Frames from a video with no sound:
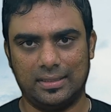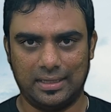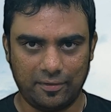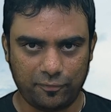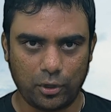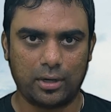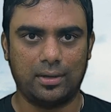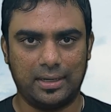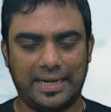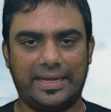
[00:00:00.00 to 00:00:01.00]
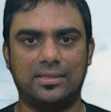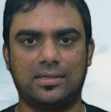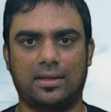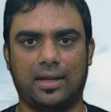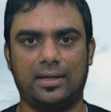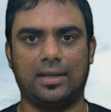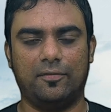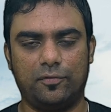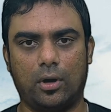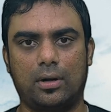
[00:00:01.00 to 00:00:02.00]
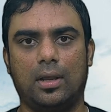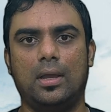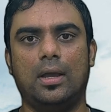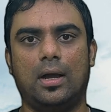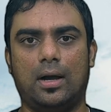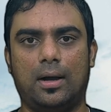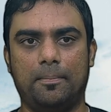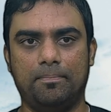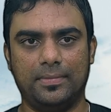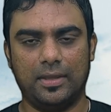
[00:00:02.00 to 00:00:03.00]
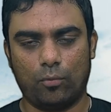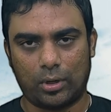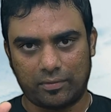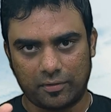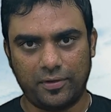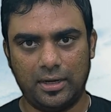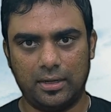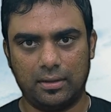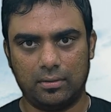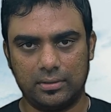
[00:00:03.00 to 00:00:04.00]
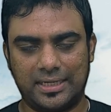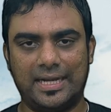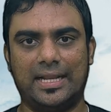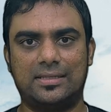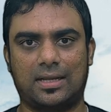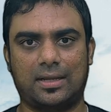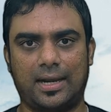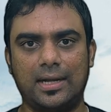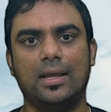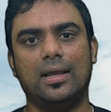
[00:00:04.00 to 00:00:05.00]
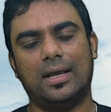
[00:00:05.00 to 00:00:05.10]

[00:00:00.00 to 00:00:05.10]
If your details are correct, if whatever filled the details are correct,